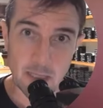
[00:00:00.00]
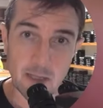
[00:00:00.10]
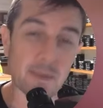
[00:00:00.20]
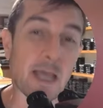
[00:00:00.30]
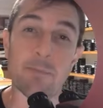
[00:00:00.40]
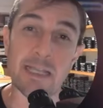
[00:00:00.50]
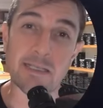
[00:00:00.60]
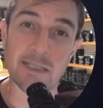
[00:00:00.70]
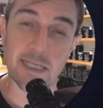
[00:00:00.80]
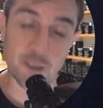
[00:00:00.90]
That
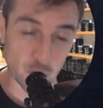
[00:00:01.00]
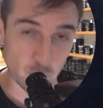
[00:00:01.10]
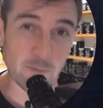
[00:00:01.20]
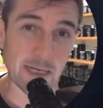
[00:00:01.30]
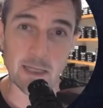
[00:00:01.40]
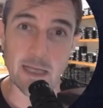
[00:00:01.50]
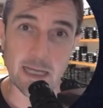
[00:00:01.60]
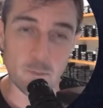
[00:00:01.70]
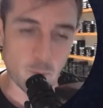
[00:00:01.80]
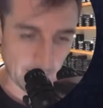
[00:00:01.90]
means it should regulate quite